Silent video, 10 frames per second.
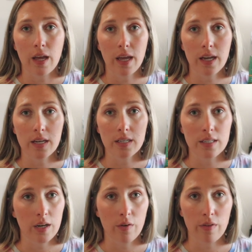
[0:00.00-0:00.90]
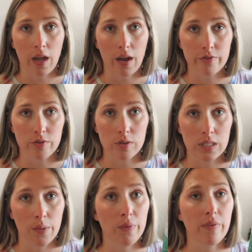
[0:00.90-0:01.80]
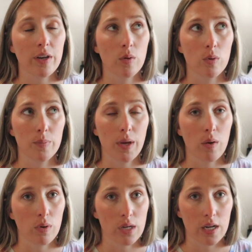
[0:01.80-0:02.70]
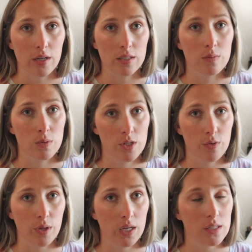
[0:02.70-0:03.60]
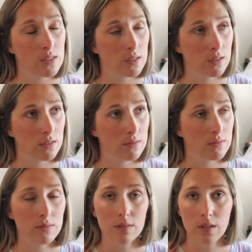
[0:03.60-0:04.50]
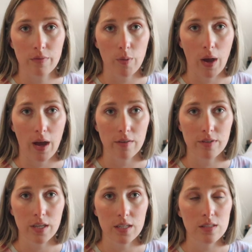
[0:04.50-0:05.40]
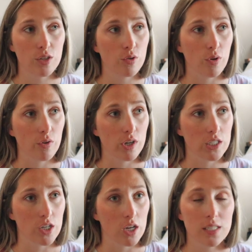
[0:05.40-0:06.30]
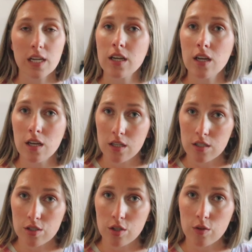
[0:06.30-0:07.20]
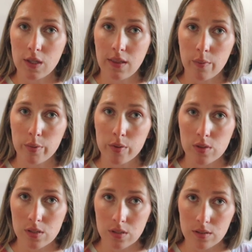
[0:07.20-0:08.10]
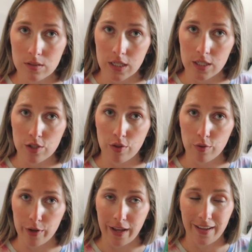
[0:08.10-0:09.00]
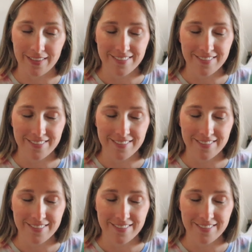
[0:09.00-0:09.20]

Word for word: and get over that afternoon slump if I know we're gonna be out running errands with two kids. If you have kids, you know they're exhausting, so you need that boost to get you through the day.